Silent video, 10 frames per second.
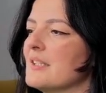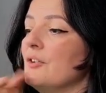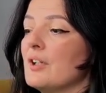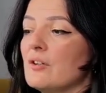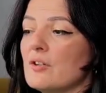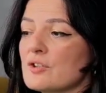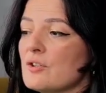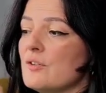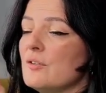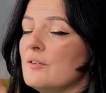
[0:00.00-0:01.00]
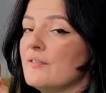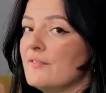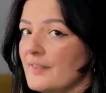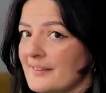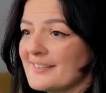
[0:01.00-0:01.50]
You can also
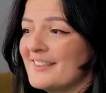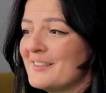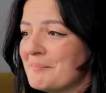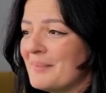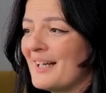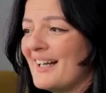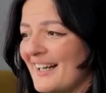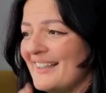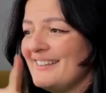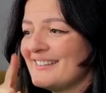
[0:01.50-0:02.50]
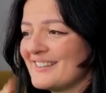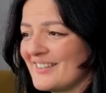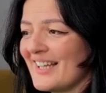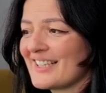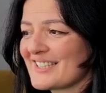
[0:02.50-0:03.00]
filter by
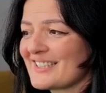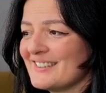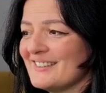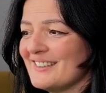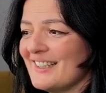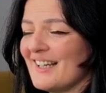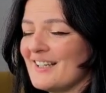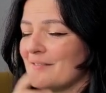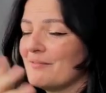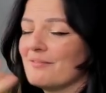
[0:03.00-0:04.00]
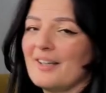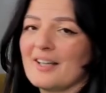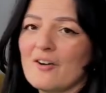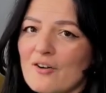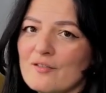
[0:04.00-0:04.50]
interaction, yeah,
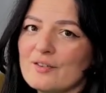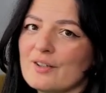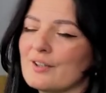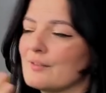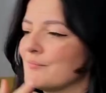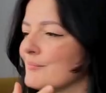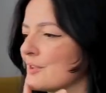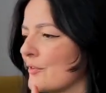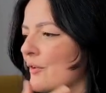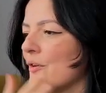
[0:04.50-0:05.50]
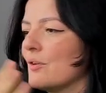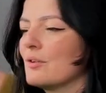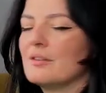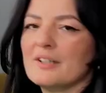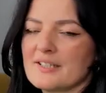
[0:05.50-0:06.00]
like hover,
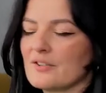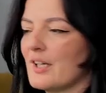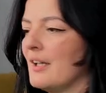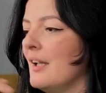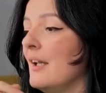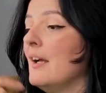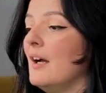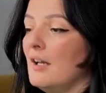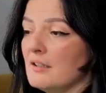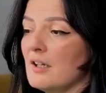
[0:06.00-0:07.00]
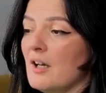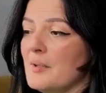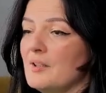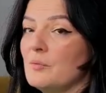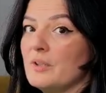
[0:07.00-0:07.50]
scroll, etc.
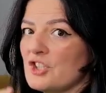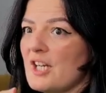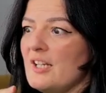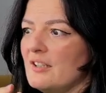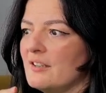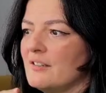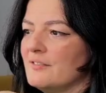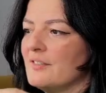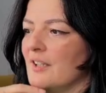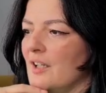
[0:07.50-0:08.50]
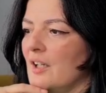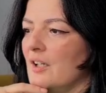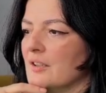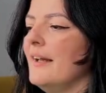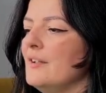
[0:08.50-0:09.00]
Uncommon, which I love a
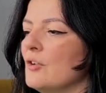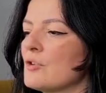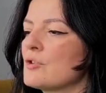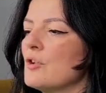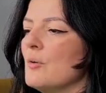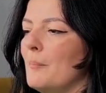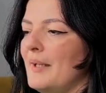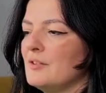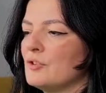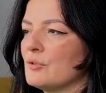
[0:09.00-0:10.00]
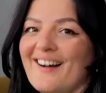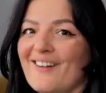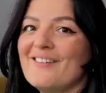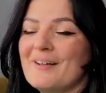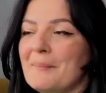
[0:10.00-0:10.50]
lot, and also bento.
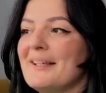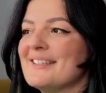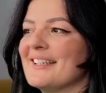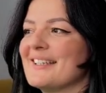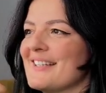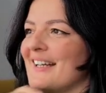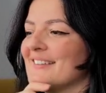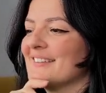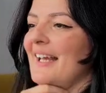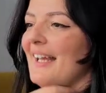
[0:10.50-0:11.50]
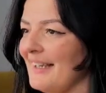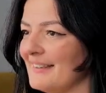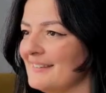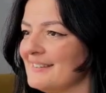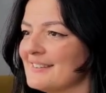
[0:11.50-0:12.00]
How amazing is that?
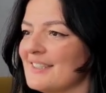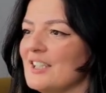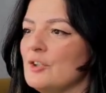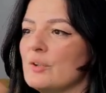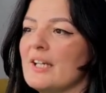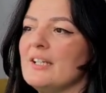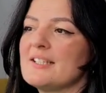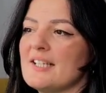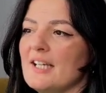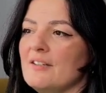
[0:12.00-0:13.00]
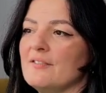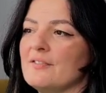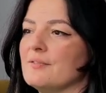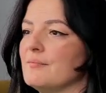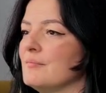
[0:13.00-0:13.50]
And you can
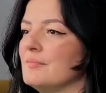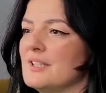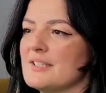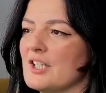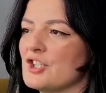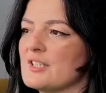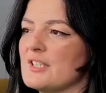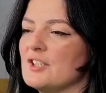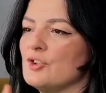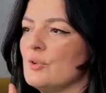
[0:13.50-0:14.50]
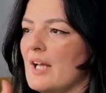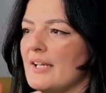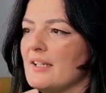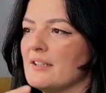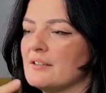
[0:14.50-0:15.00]
save the sections that you
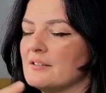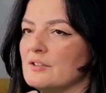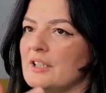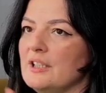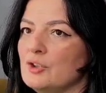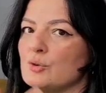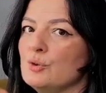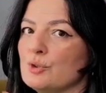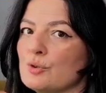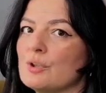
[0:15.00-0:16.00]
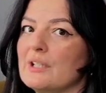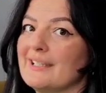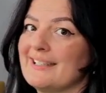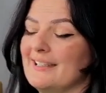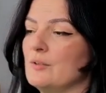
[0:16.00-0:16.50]
like into your
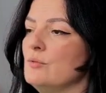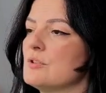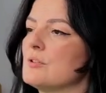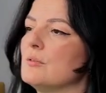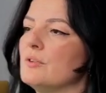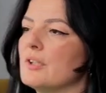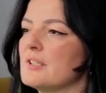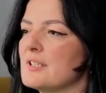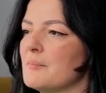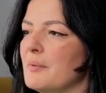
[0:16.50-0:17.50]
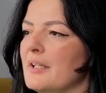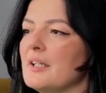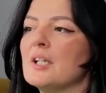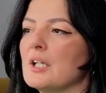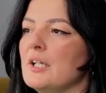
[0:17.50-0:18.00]
account, so you can
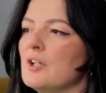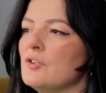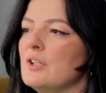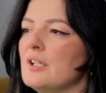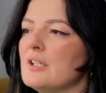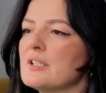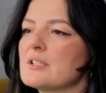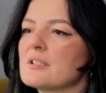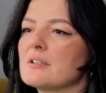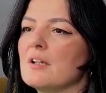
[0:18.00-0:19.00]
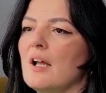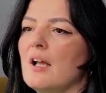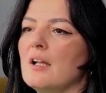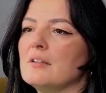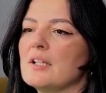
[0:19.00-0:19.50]
simply click on this
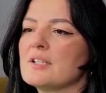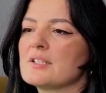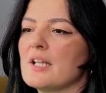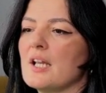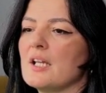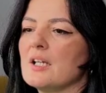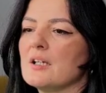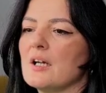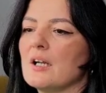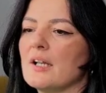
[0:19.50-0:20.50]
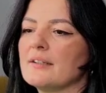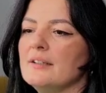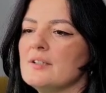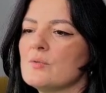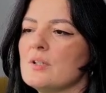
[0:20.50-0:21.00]
and let's say I like
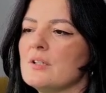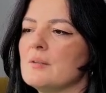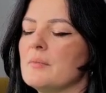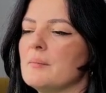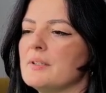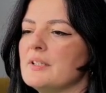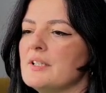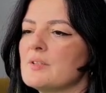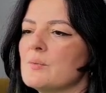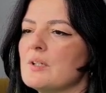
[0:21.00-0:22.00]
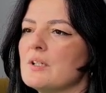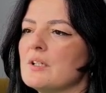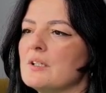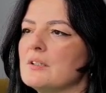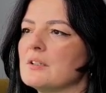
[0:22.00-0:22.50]
this one and maybe this
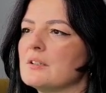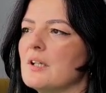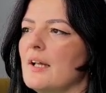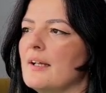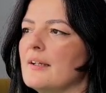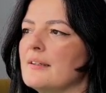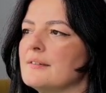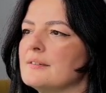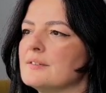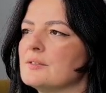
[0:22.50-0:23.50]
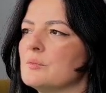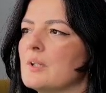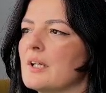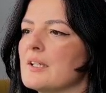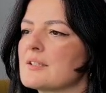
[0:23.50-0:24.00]
one and
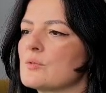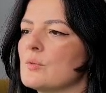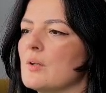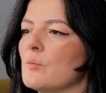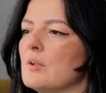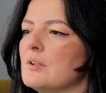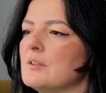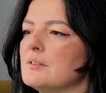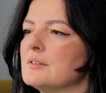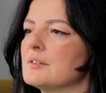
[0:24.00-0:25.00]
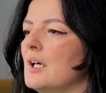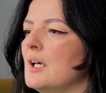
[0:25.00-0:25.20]
what else do I want?